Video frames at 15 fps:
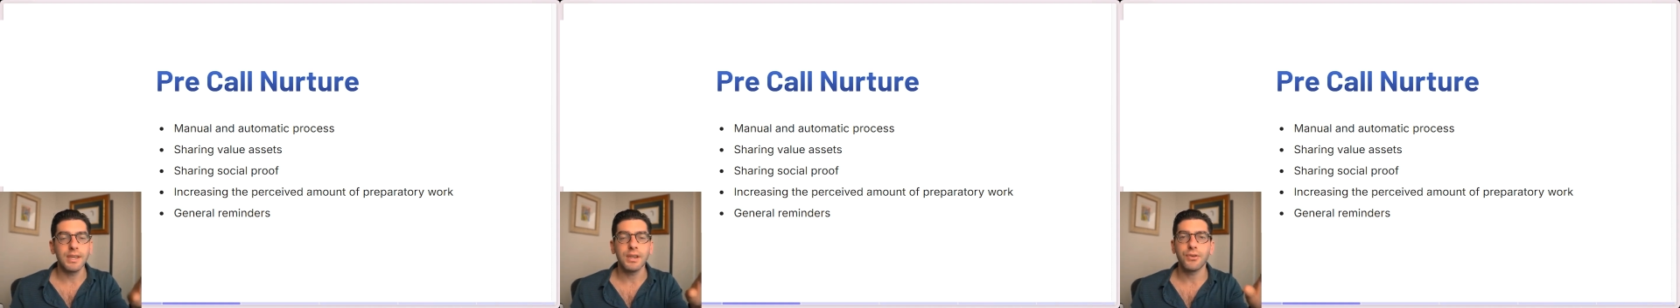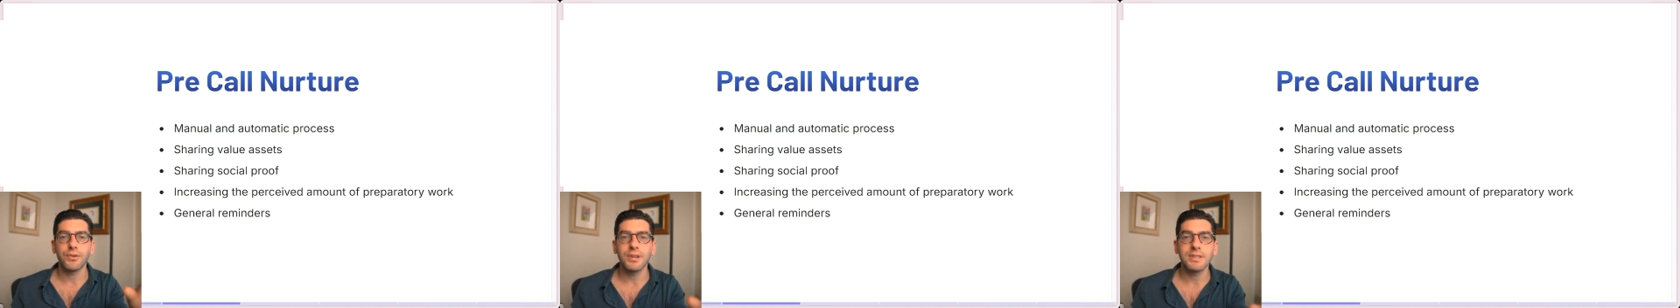
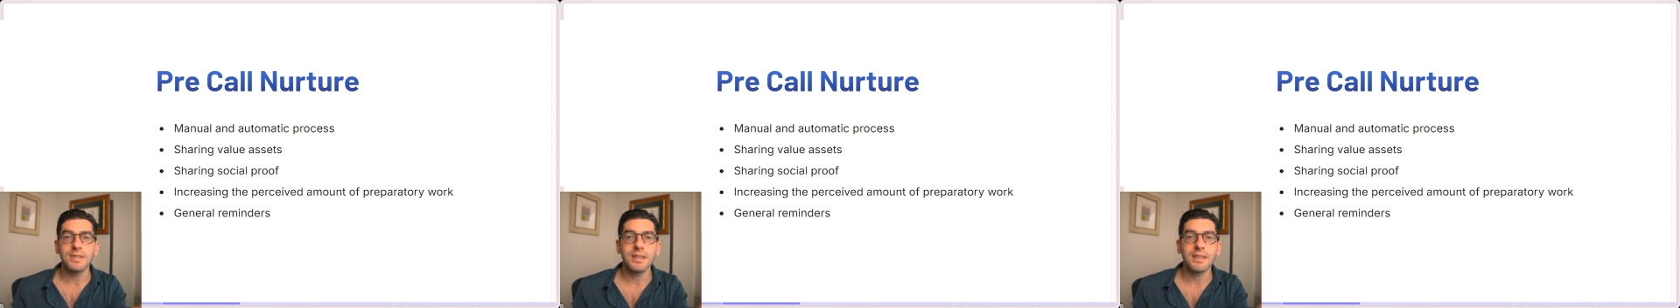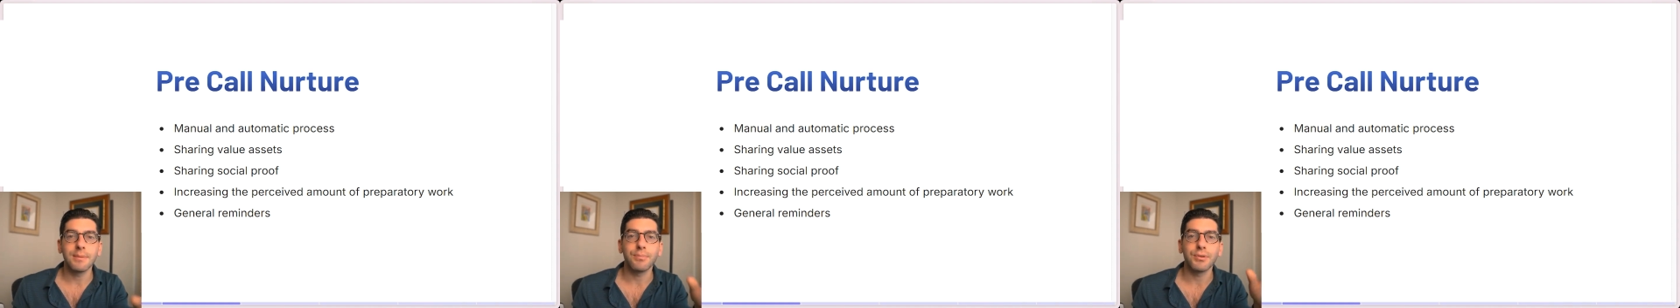
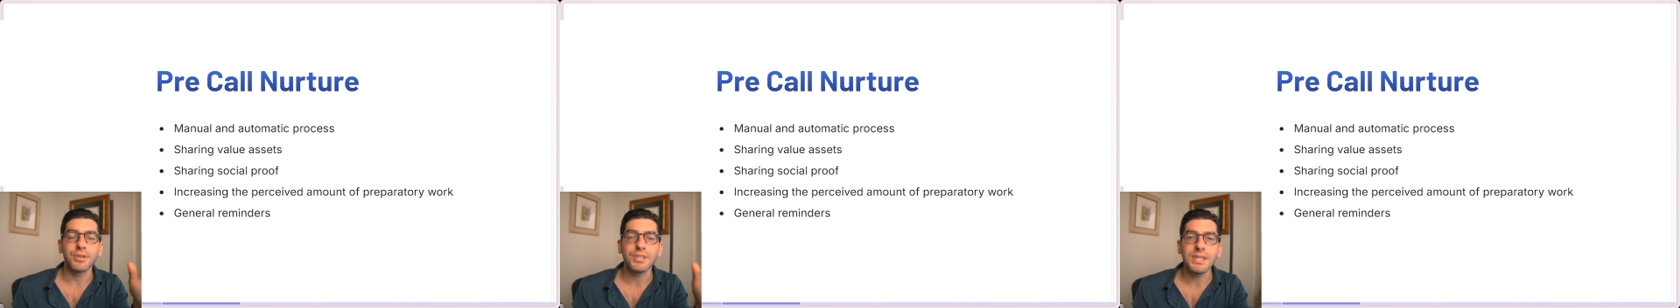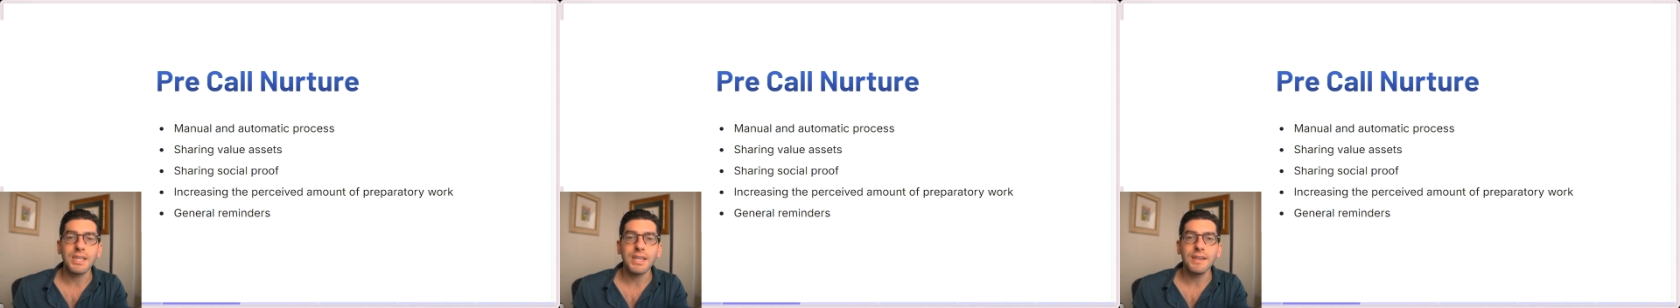increasing the
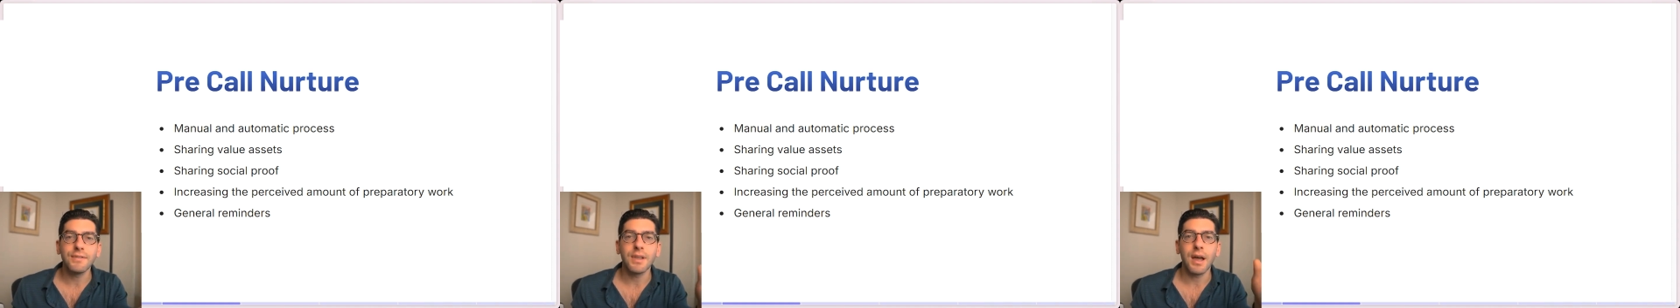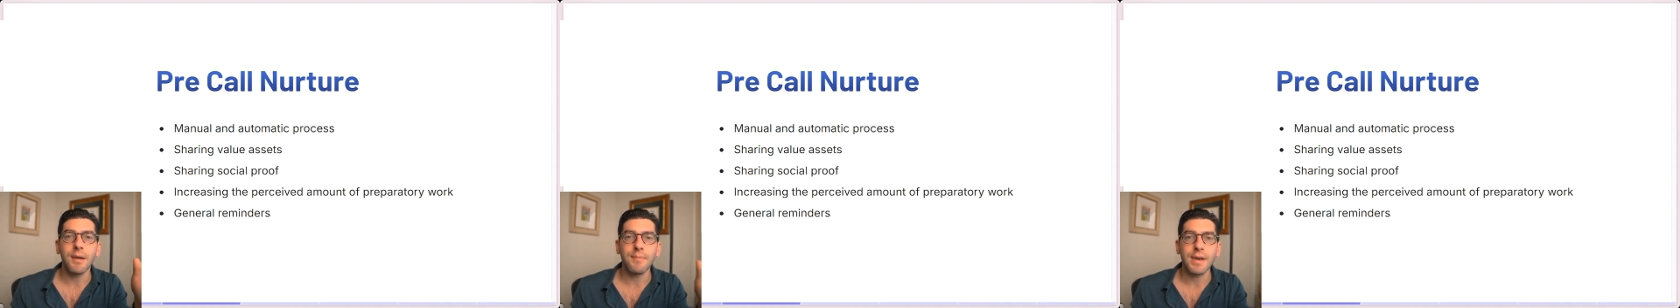
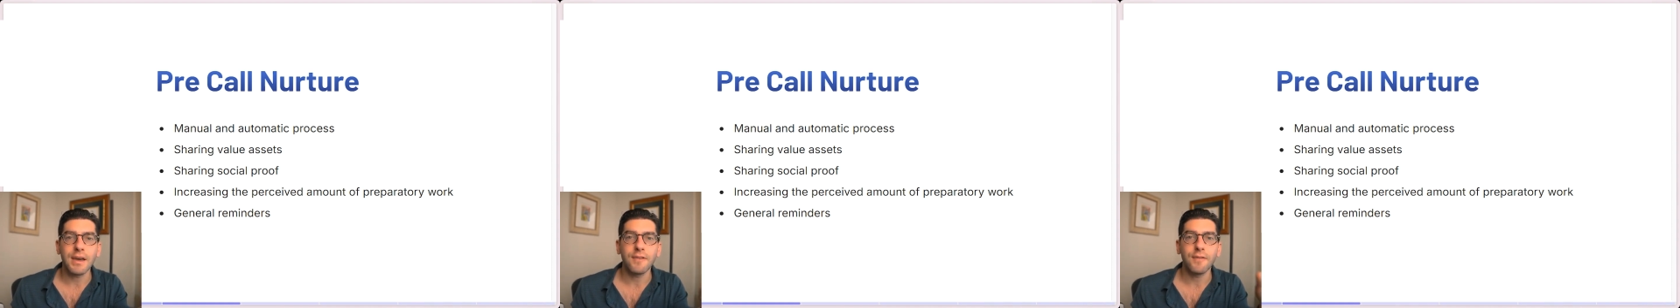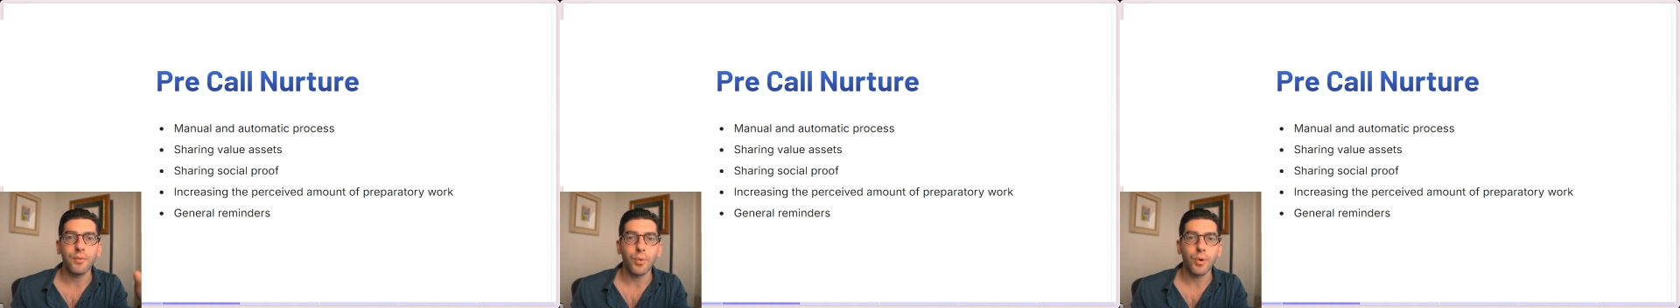perceived
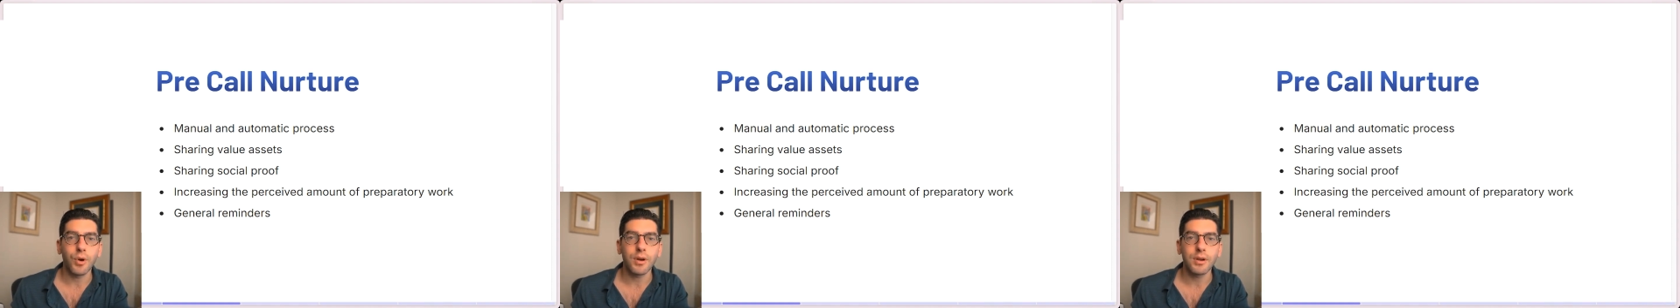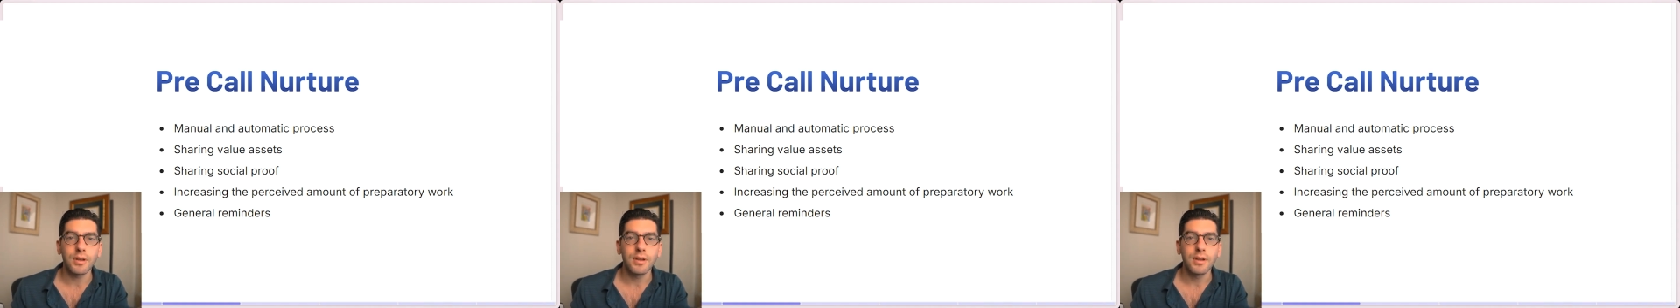amount of
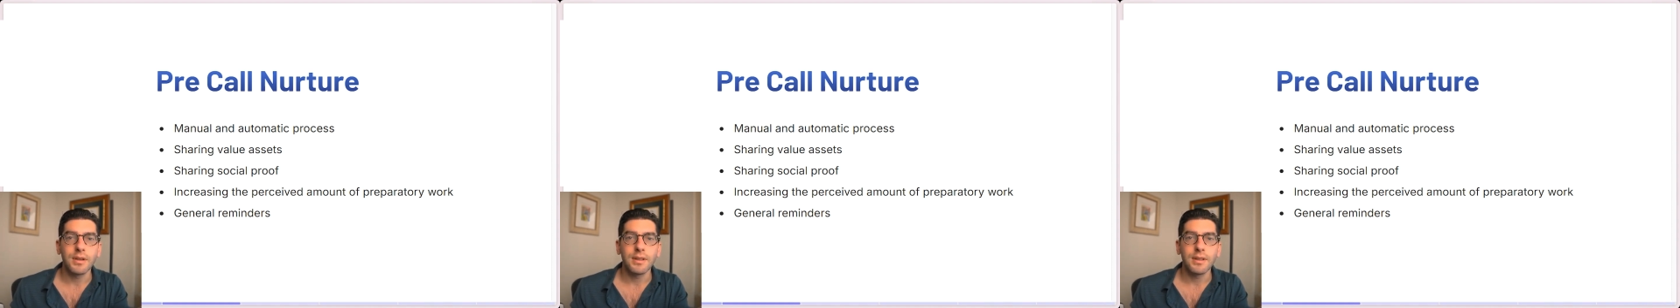work